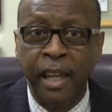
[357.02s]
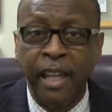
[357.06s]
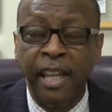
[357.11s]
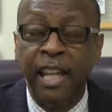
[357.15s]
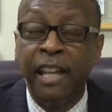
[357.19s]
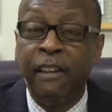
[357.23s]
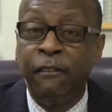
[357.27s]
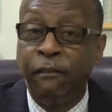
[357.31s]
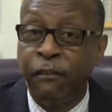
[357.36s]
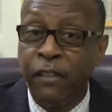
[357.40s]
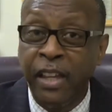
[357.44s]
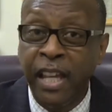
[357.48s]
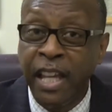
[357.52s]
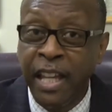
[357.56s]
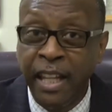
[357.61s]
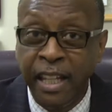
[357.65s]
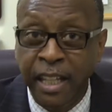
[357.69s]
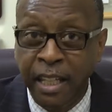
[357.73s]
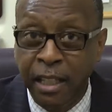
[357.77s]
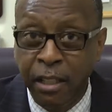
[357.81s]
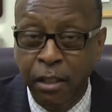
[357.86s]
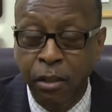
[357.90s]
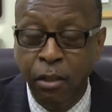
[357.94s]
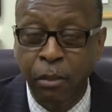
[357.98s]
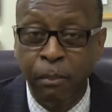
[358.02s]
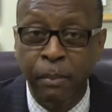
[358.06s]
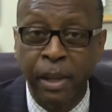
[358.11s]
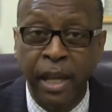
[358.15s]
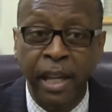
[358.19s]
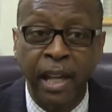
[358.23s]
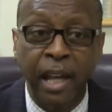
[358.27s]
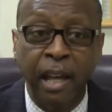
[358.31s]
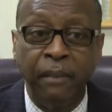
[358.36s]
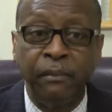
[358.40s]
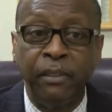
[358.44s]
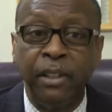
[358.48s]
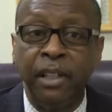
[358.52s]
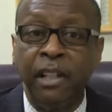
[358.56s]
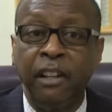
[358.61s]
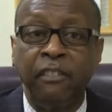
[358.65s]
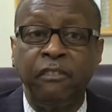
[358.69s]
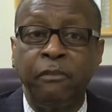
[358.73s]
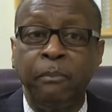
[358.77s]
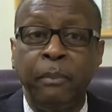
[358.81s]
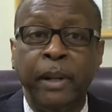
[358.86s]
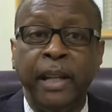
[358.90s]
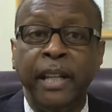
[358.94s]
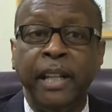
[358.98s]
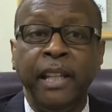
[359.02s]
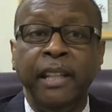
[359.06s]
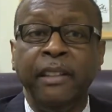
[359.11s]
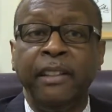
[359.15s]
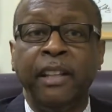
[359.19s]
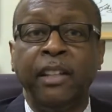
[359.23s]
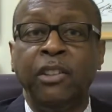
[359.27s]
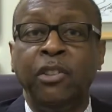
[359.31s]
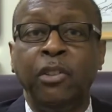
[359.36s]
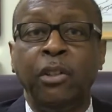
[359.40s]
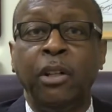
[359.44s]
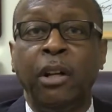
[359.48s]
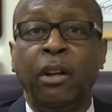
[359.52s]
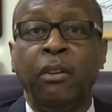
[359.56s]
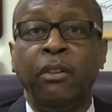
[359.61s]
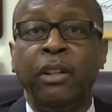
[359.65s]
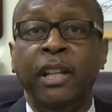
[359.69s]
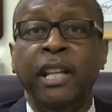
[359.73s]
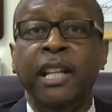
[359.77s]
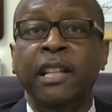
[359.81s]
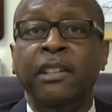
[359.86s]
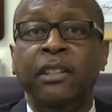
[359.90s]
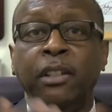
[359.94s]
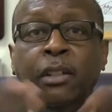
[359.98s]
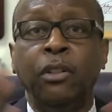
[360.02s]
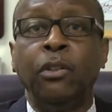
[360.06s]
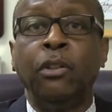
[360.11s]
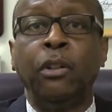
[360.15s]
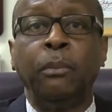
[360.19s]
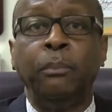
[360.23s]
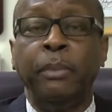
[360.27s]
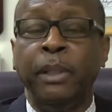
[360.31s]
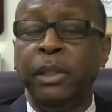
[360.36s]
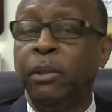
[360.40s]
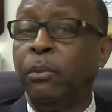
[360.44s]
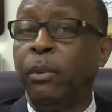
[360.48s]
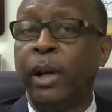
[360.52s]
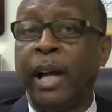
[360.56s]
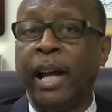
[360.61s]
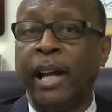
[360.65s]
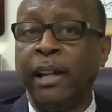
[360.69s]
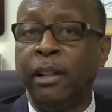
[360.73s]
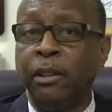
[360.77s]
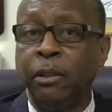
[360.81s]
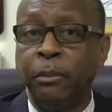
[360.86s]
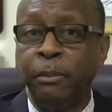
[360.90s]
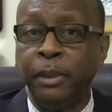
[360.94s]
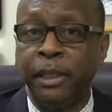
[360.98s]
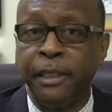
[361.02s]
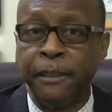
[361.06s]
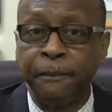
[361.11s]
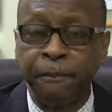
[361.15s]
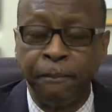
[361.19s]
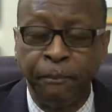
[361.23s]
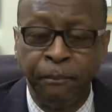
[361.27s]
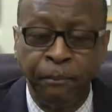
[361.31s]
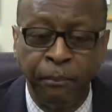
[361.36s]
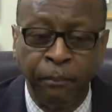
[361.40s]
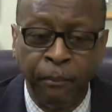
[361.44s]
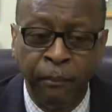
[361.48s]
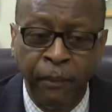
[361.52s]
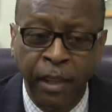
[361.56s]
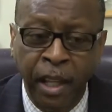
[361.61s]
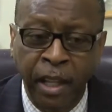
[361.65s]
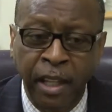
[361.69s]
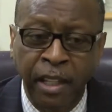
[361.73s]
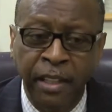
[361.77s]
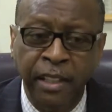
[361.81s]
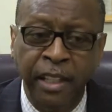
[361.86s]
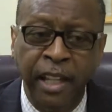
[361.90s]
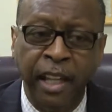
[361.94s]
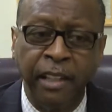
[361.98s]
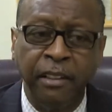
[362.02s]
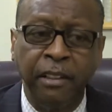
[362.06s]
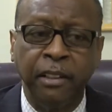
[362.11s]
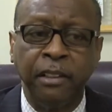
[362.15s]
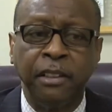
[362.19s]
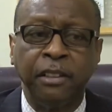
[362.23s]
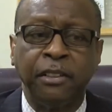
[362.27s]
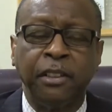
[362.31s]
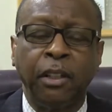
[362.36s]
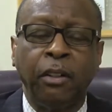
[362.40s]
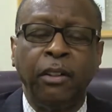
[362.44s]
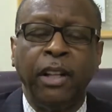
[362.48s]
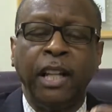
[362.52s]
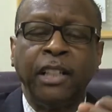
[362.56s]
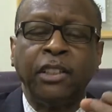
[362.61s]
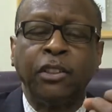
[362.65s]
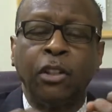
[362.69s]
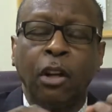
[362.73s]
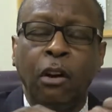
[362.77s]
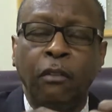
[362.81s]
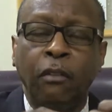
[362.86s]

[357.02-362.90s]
If any, you may have enough money that you don't need to do a BYOB. So let's go